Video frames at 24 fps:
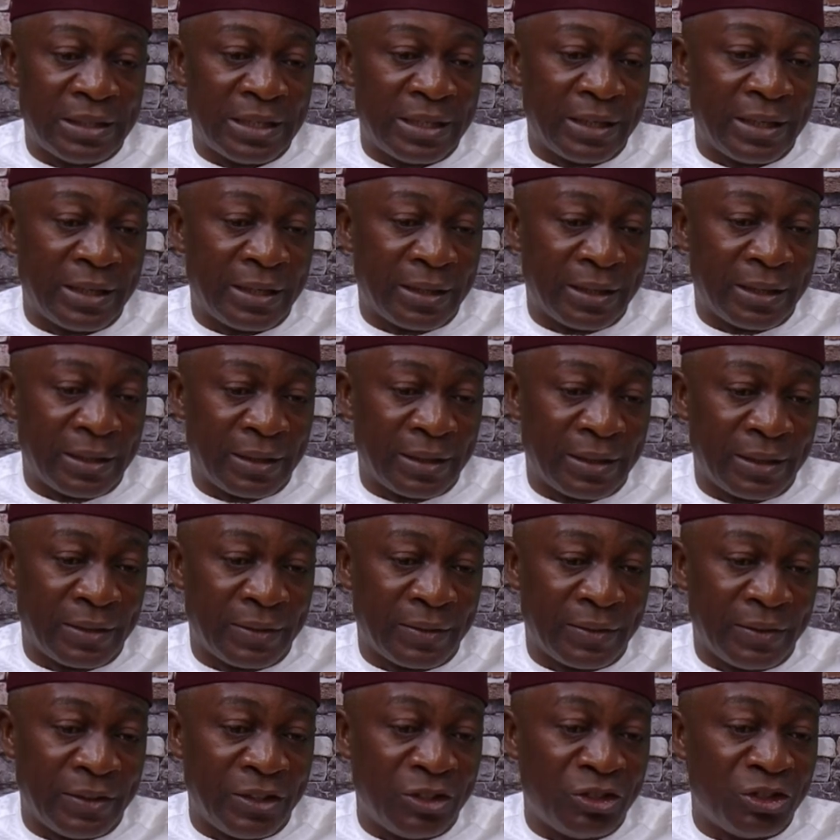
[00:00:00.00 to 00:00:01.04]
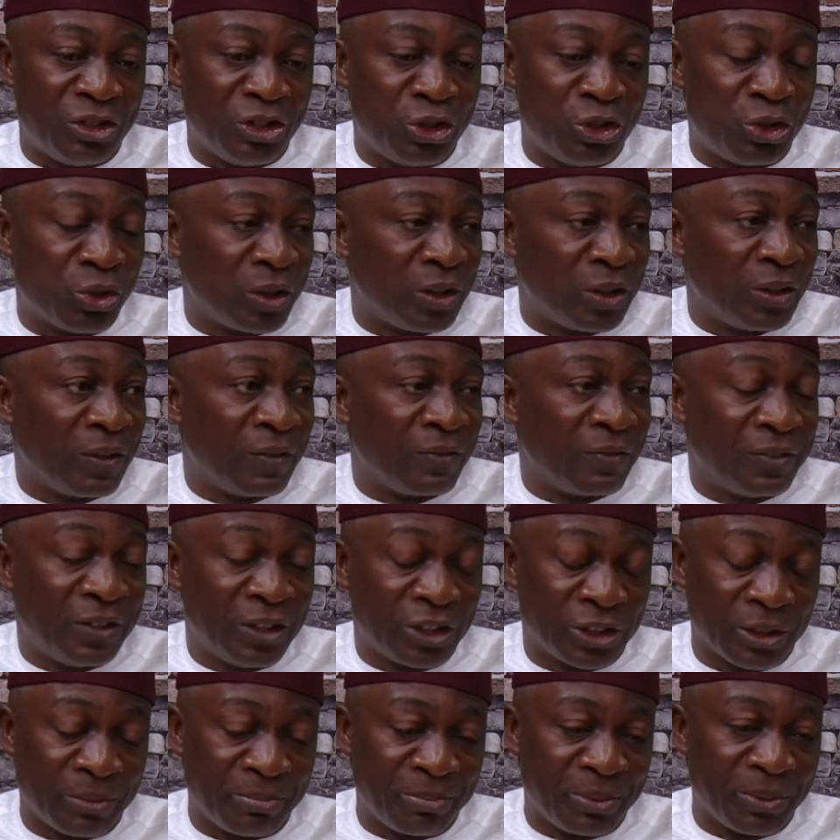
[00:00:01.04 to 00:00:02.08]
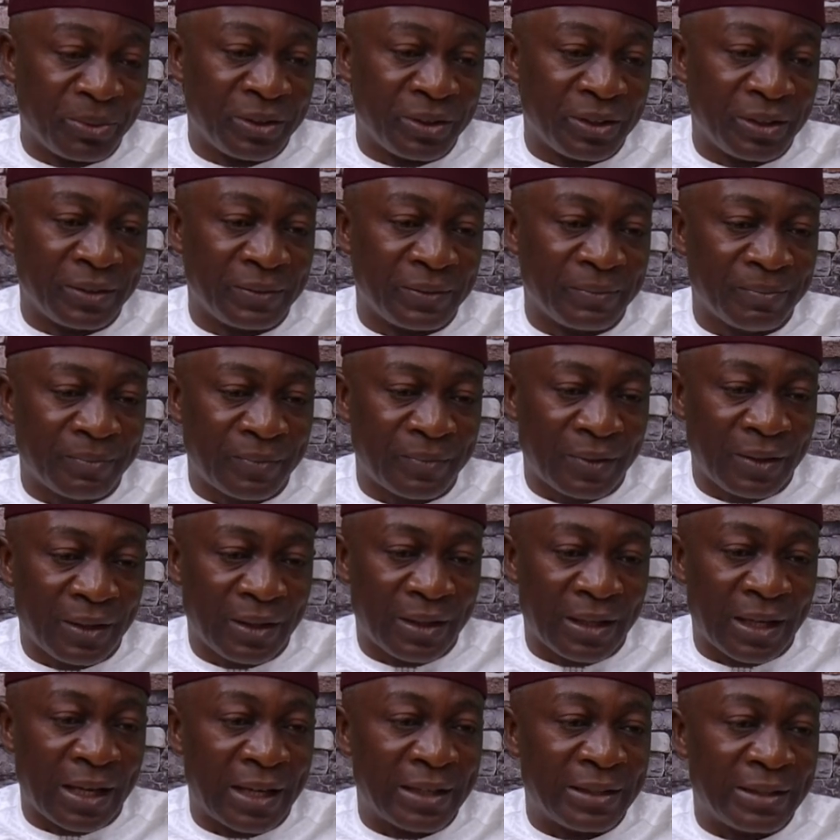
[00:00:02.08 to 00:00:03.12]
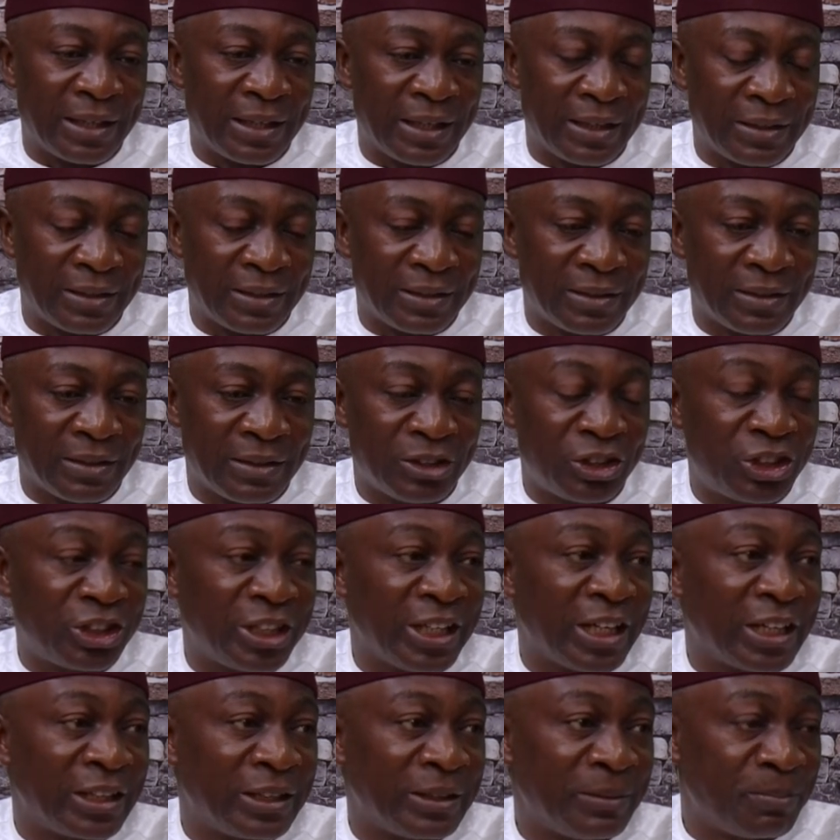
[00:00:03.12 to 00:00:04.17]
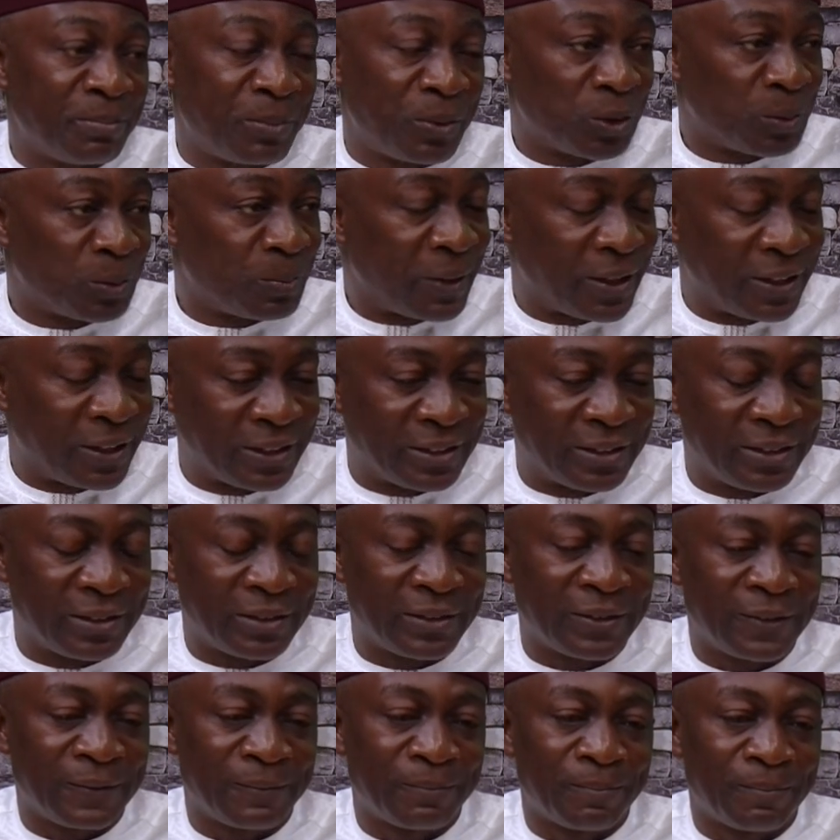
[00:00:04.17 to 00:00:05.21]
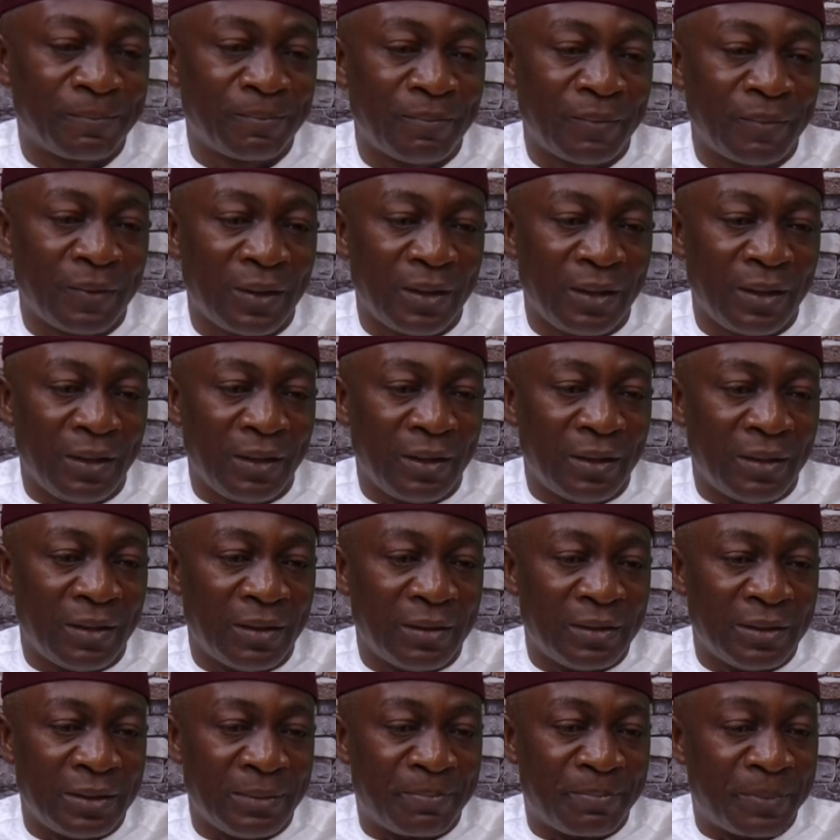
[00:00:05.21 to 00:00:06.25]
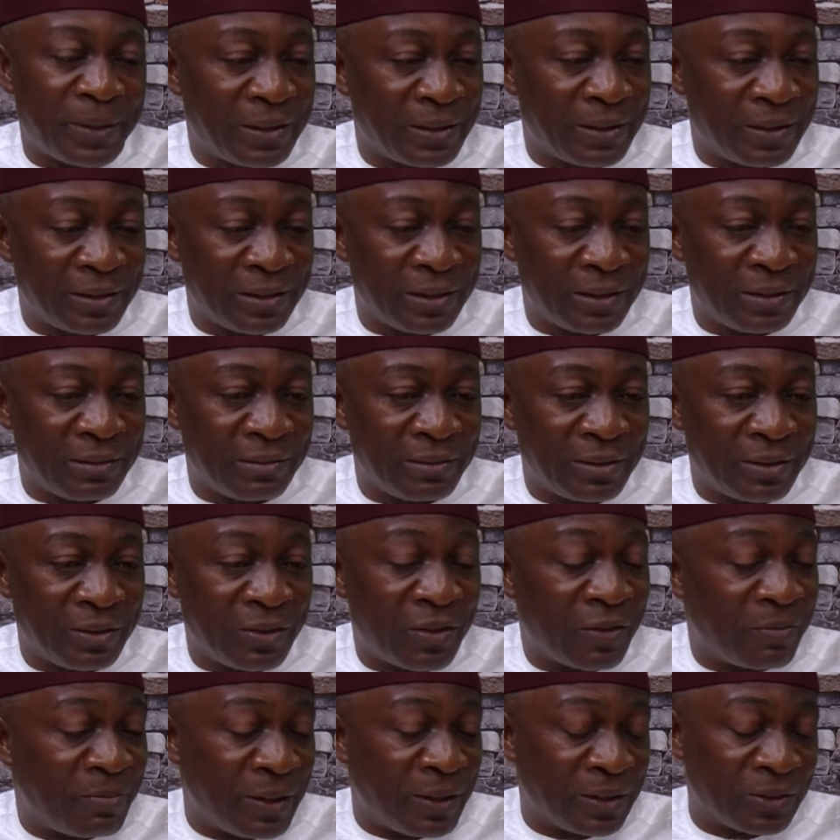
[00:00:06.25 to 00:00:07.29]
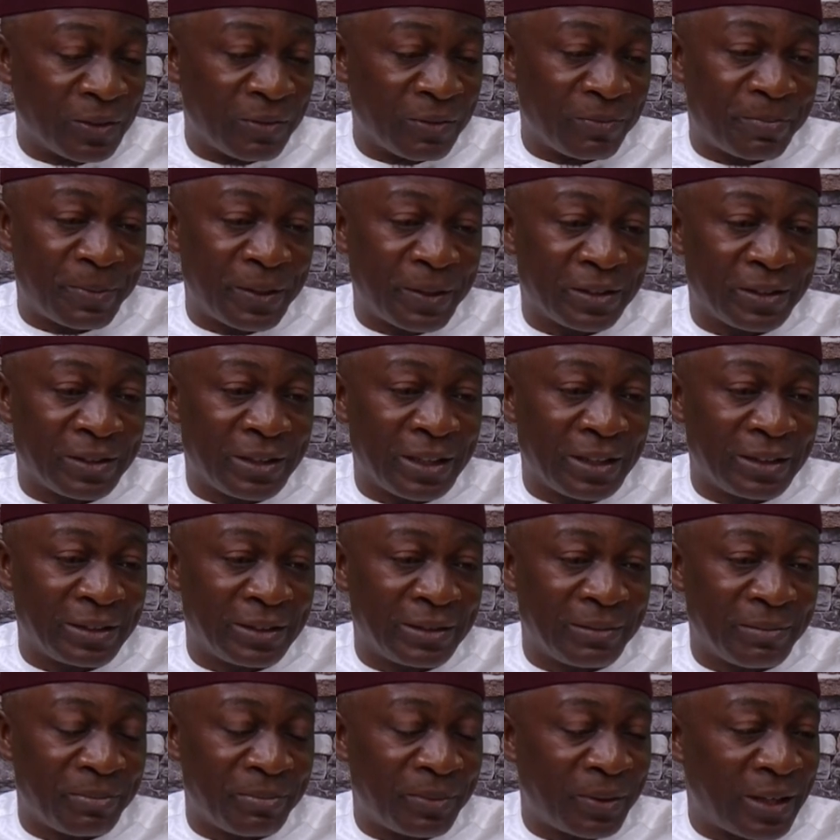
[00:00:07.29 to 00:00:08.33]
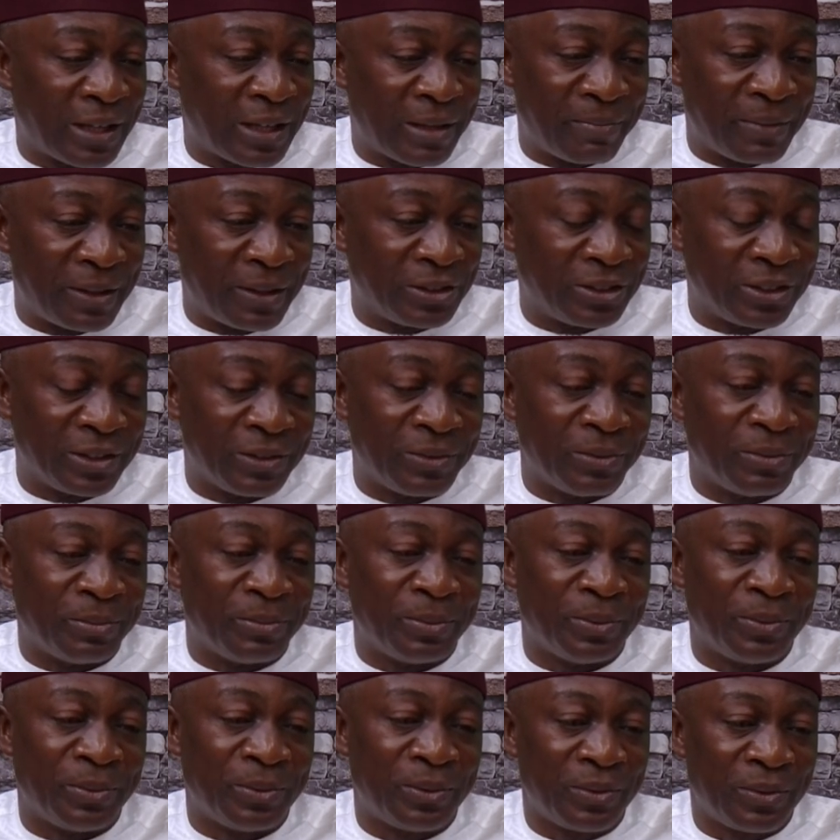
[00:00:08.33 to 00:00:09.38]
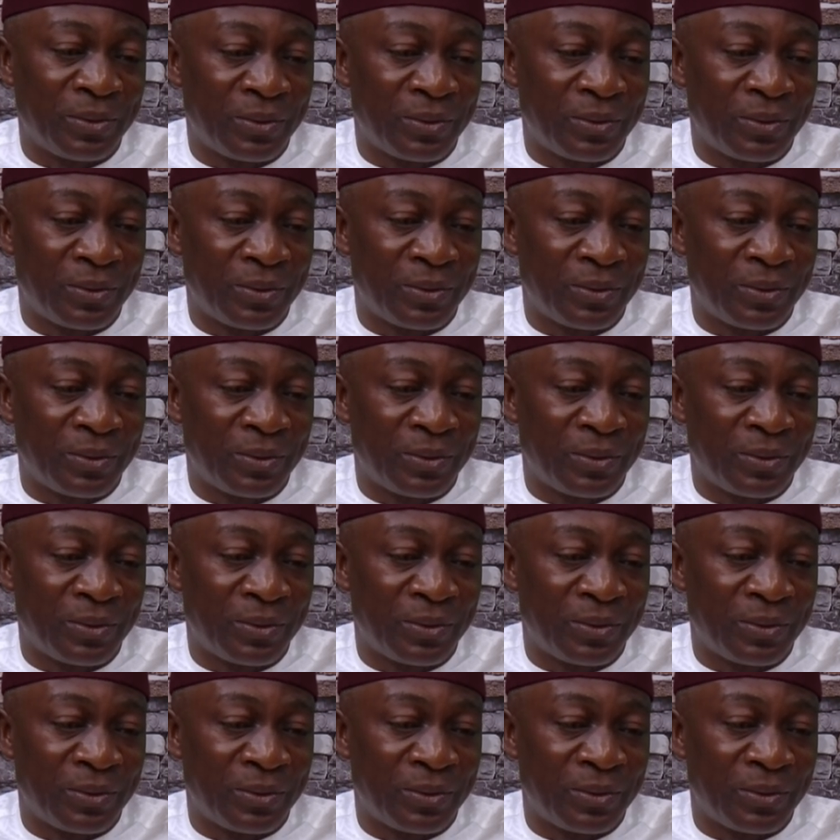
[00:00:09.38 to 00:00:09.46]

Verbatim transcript: the in the journey of nation building and then shared prosperity. The pre, the government of President Bola Ahmed Tinubu